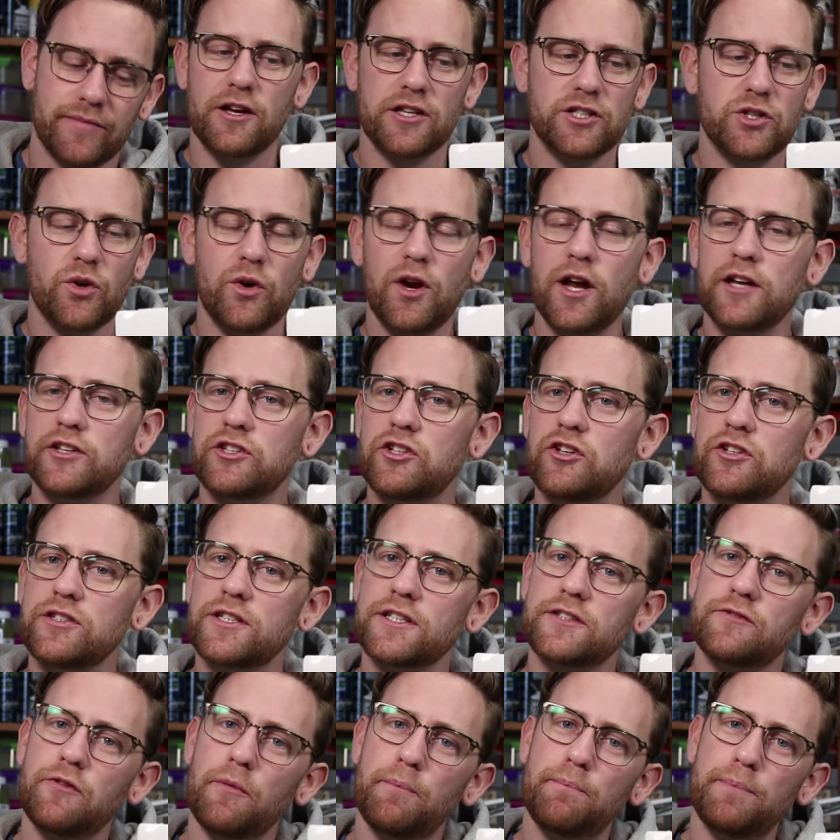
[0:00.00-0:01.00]
So I like to use
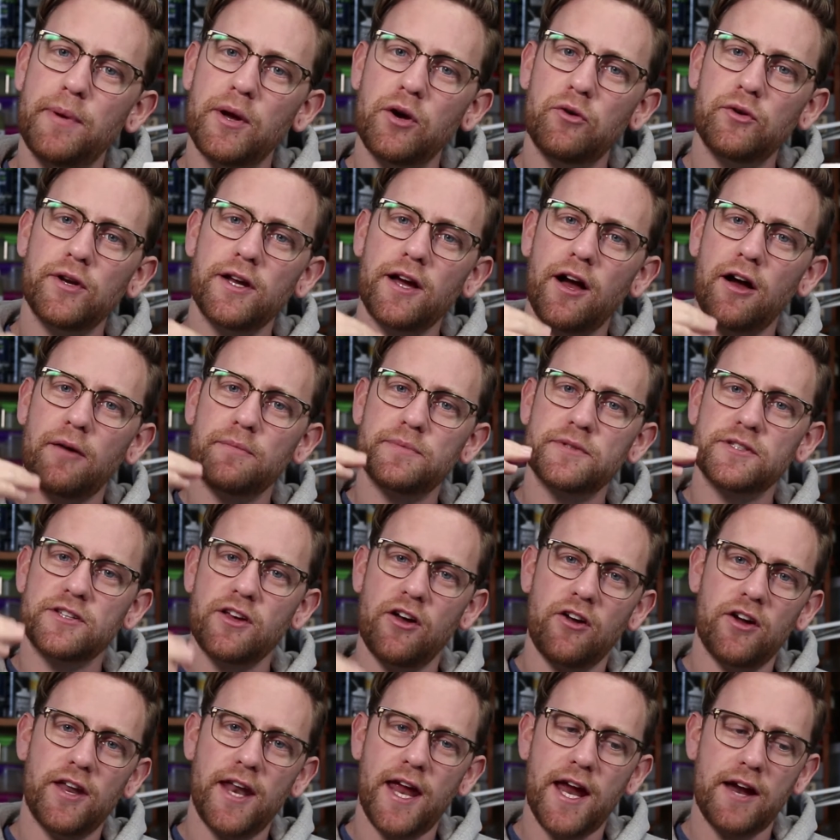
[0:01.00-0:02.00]
this for building up
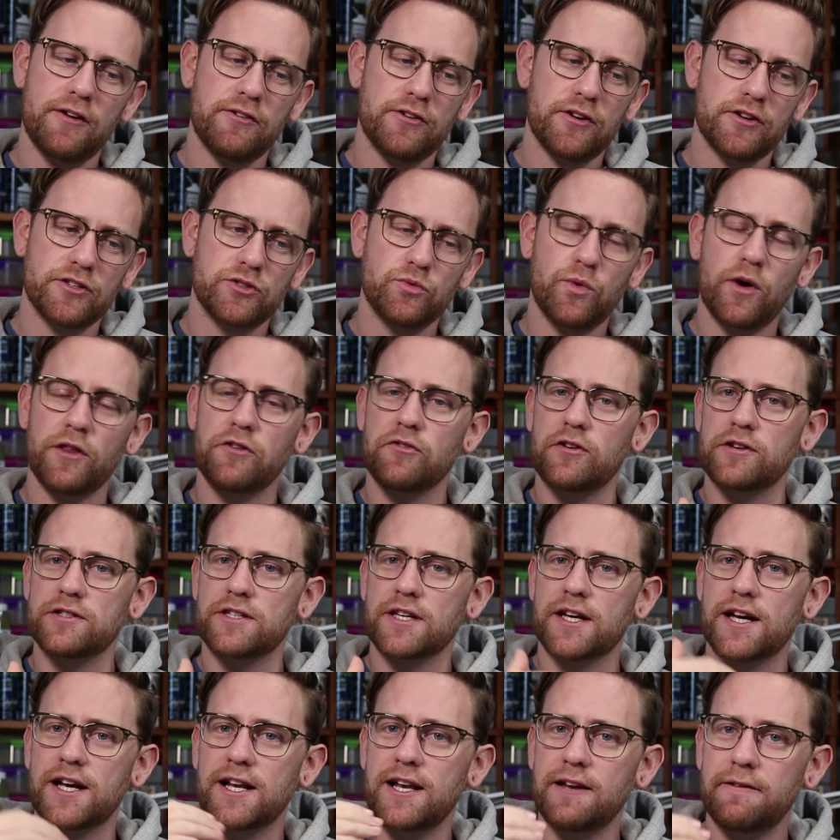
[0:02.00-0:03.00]
certain areas, whether
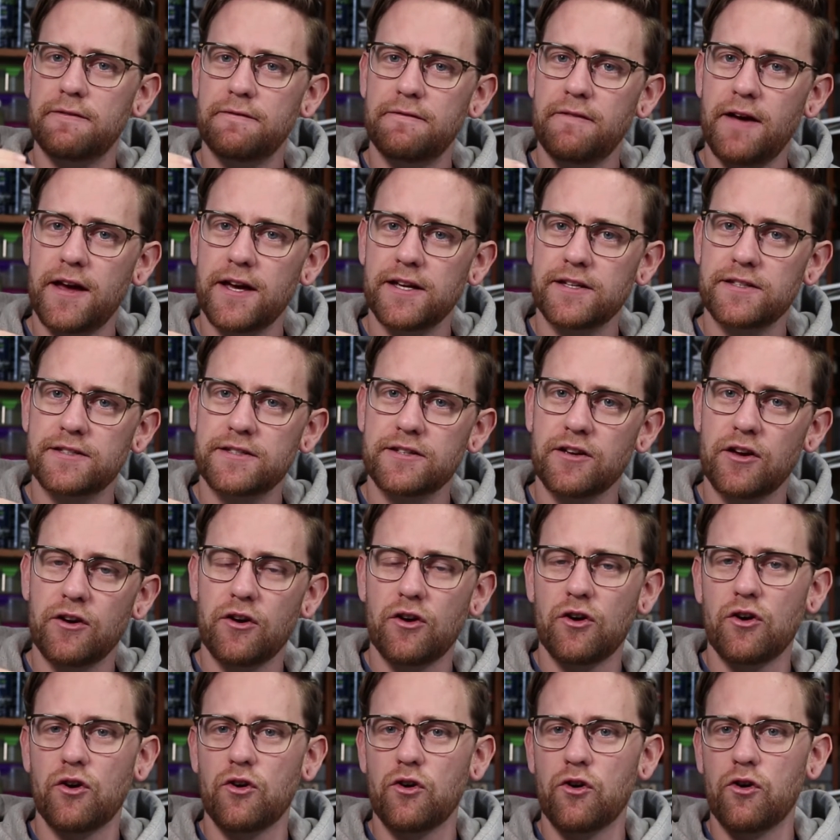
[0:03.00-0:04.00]
it's a cliff face
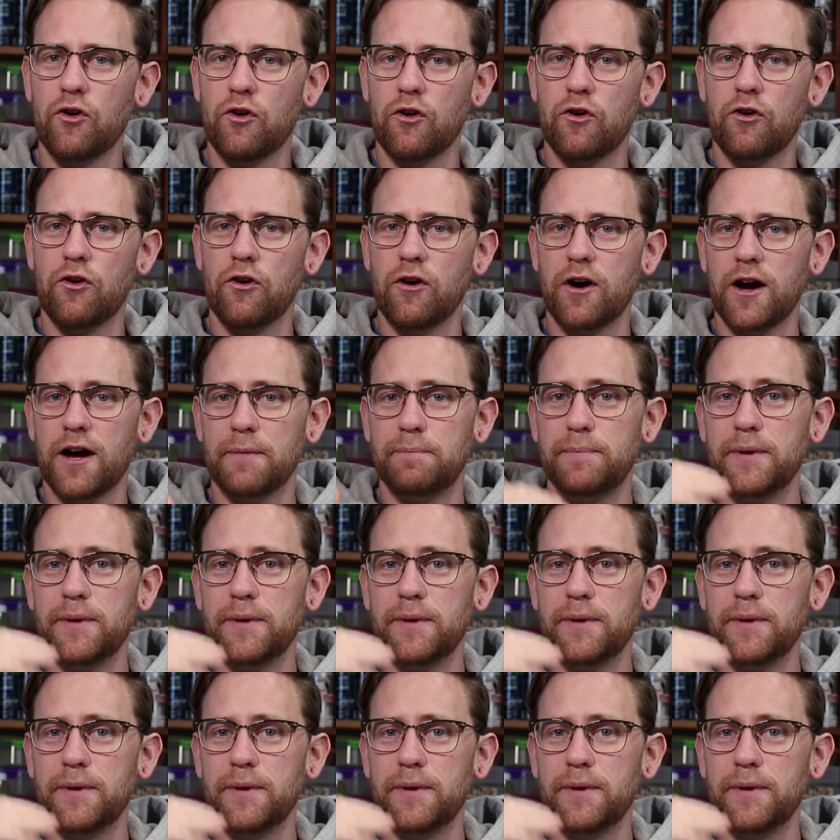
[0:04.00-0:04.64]
or a